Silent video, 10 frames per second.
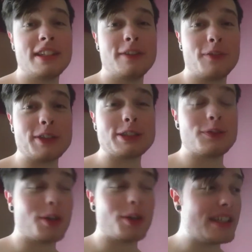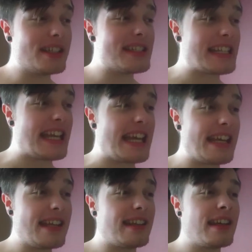first of all, because
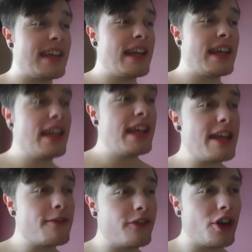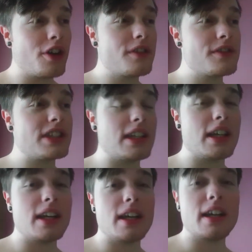it involves
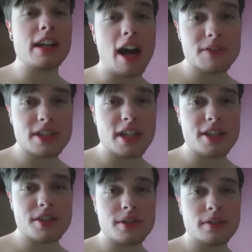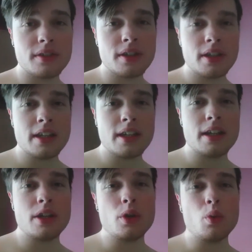a conversation
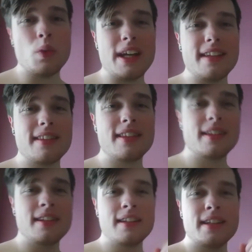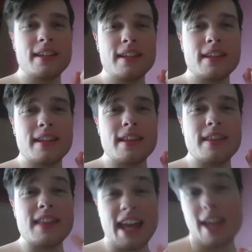with
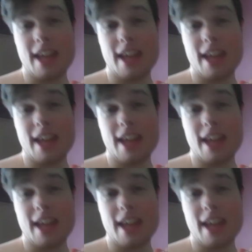the head